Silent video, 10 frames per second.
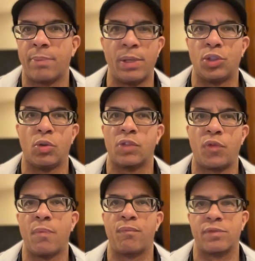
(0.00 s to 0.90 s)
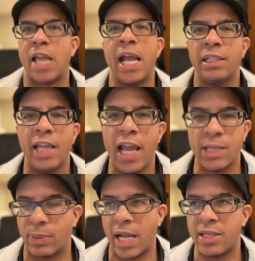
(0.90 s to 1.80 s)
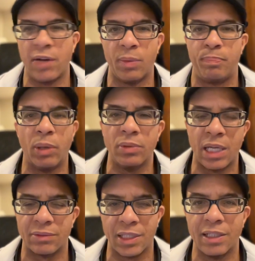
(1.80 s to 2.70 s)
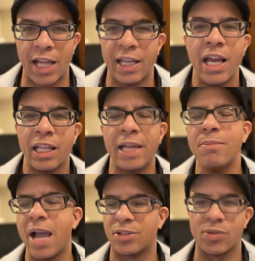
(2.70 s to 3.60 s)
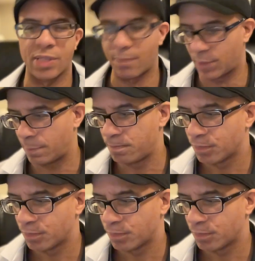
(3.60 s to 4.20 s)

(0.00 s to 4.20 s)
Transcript: have been doing this for ten years, but I never built nothing. Like like let me ask you something.